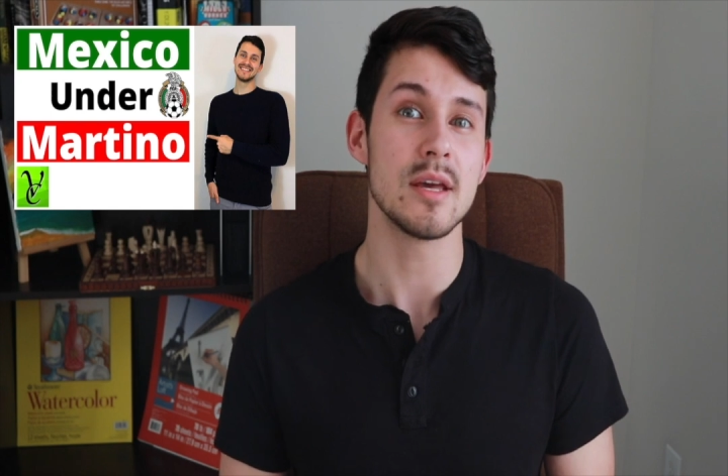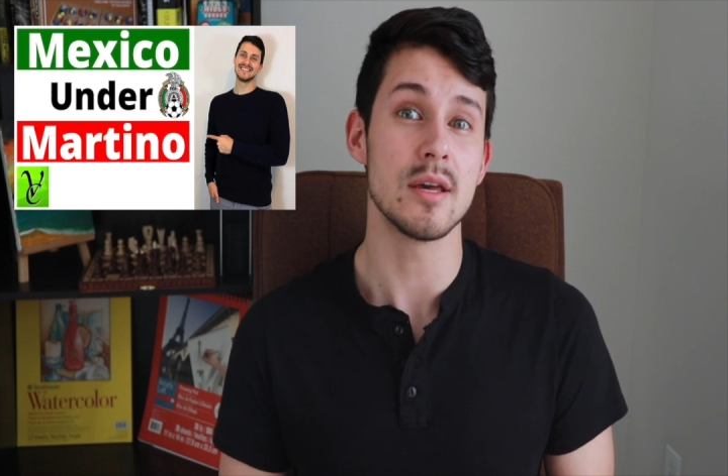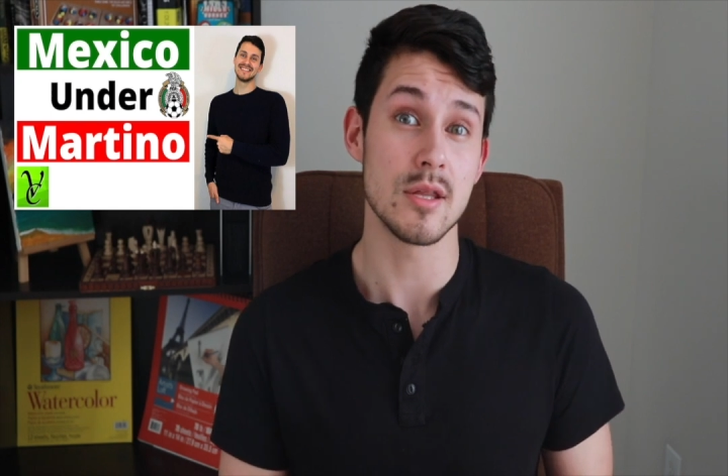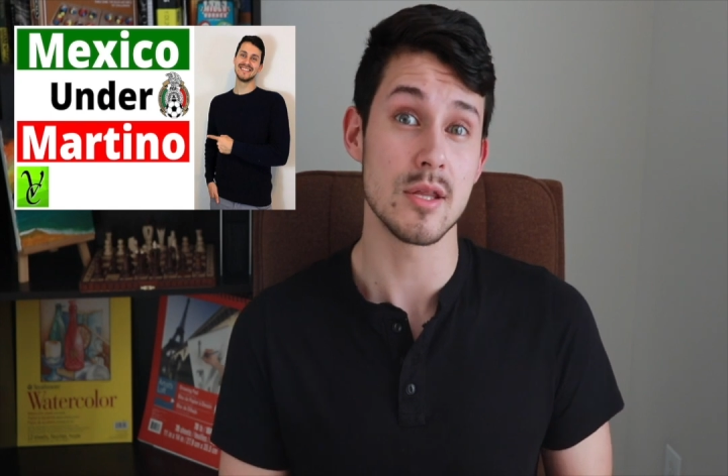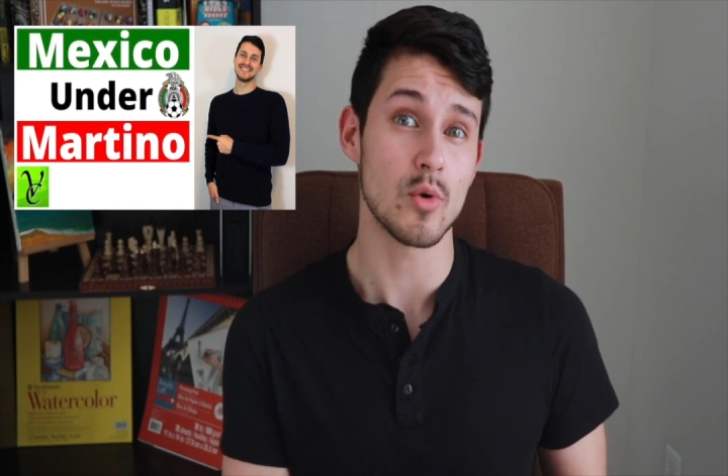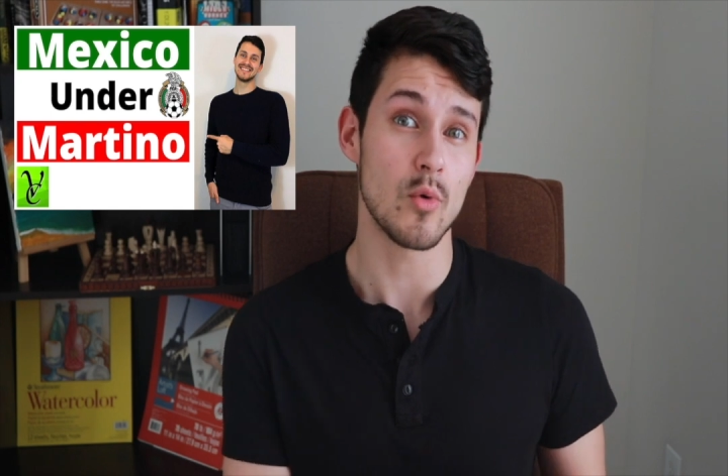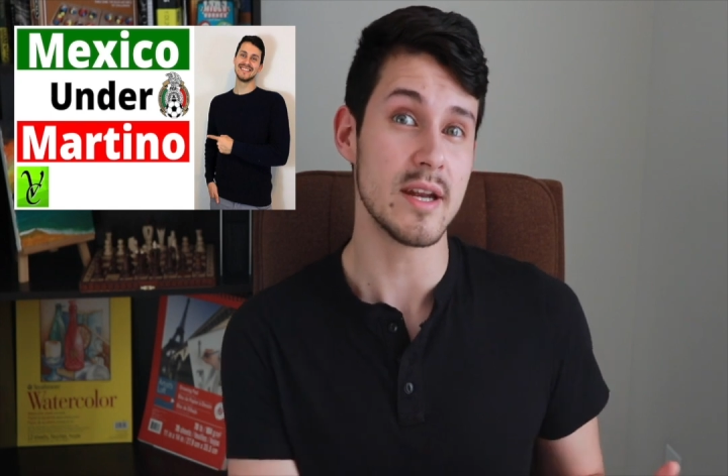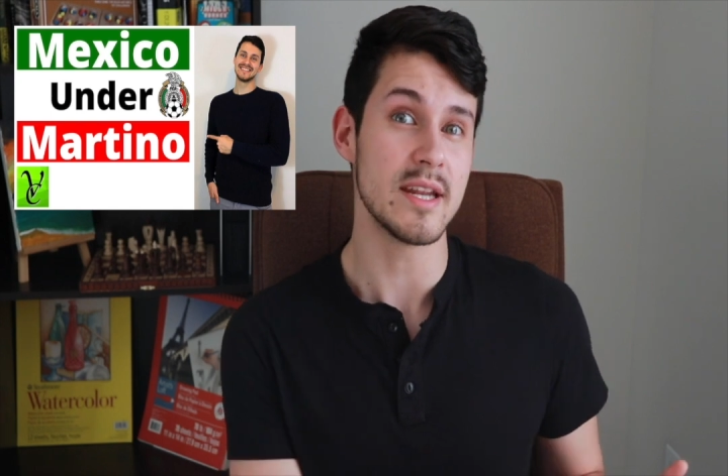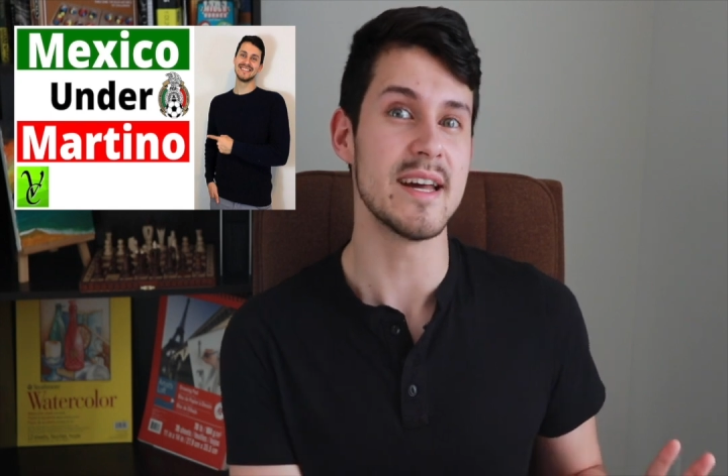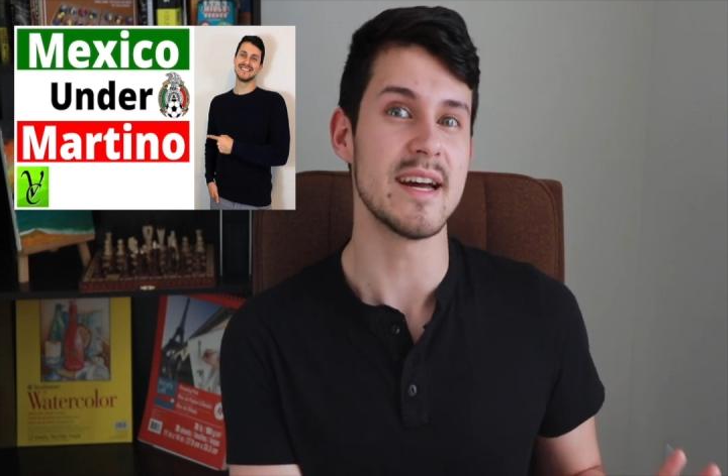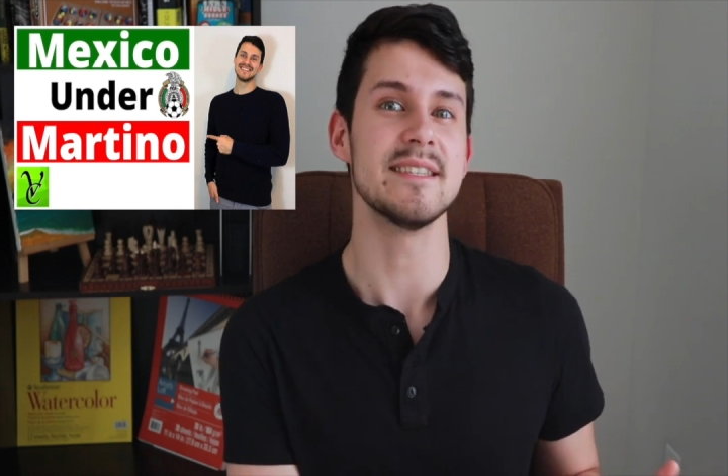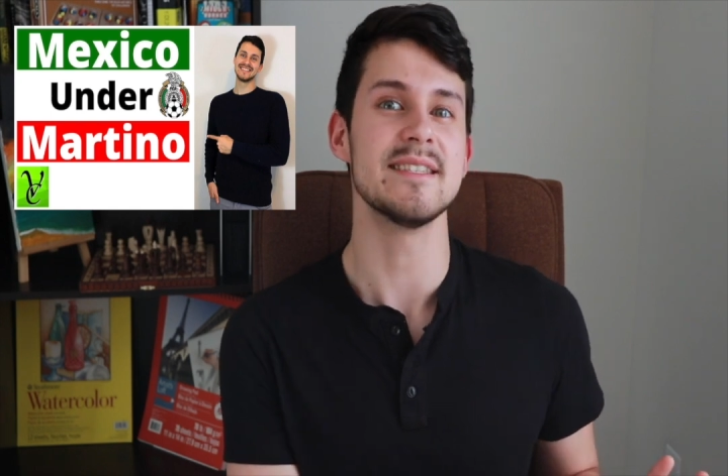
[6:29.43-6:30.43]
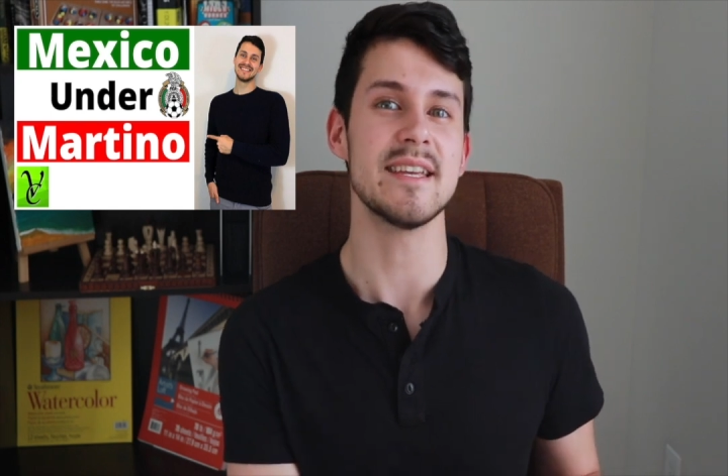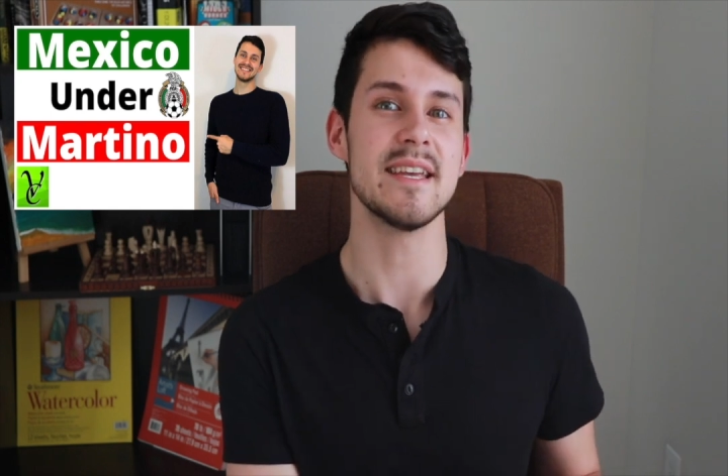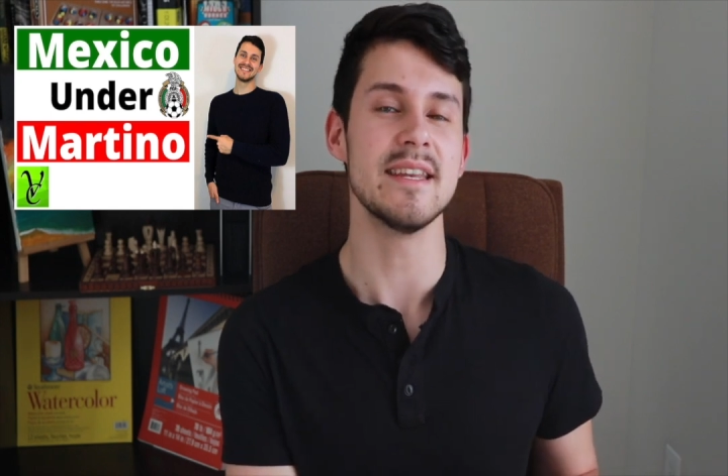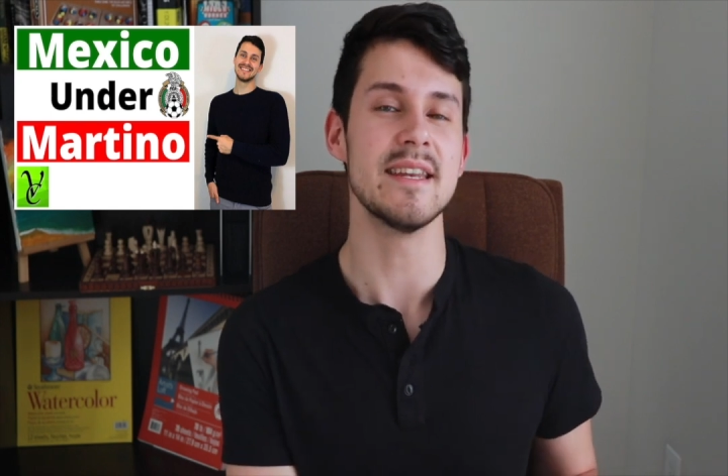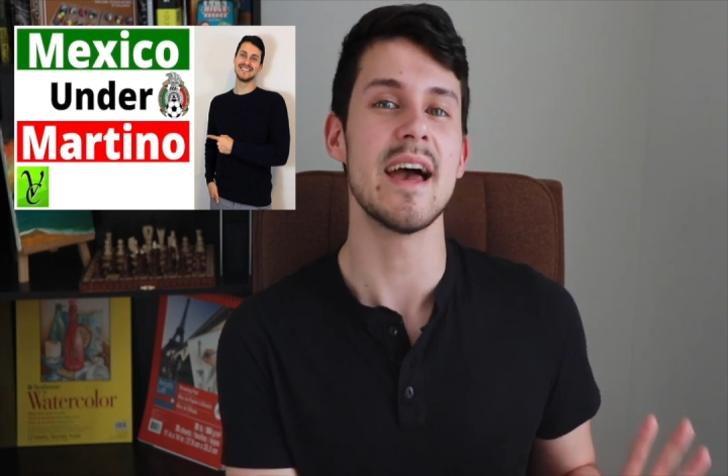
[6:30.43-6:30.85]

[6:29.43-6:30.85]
his 2019